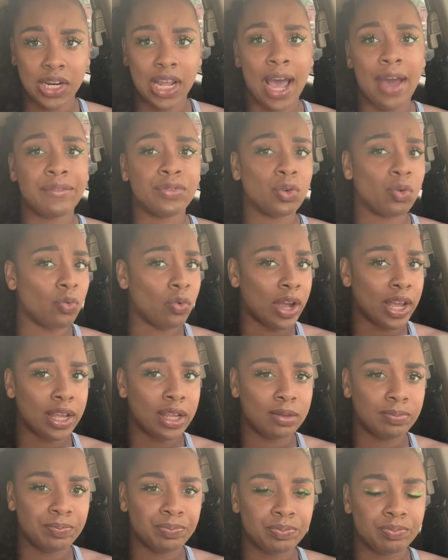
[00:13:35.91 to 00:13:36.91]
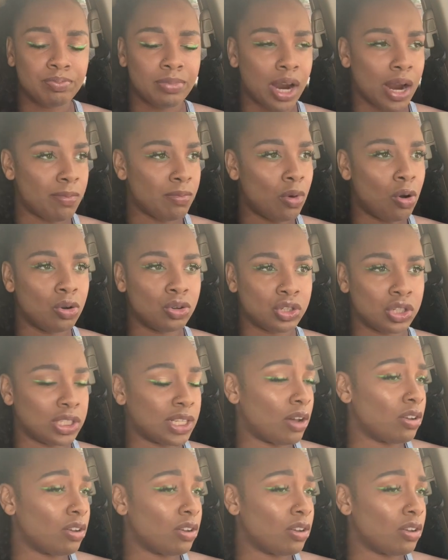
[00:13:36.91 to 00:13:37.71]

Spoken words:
I have to write my emotions.